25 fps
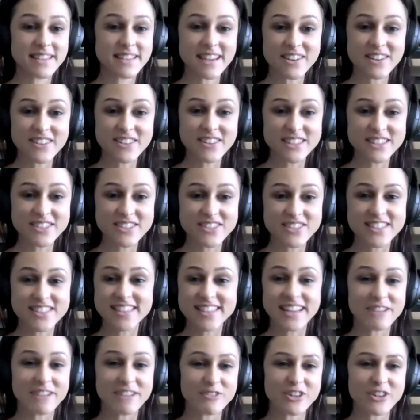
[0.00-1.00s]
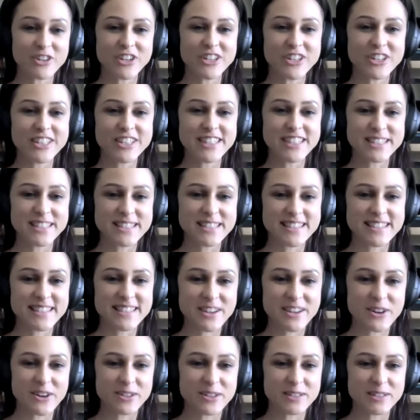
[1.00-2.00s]
How interesting. I've not heard this
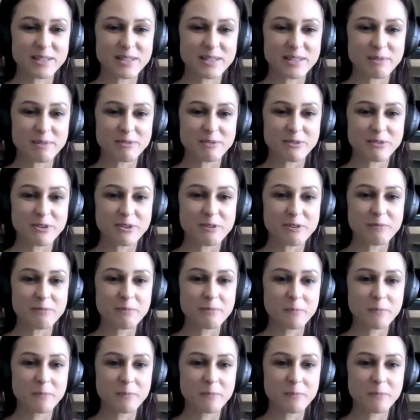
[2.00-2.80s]
concept before.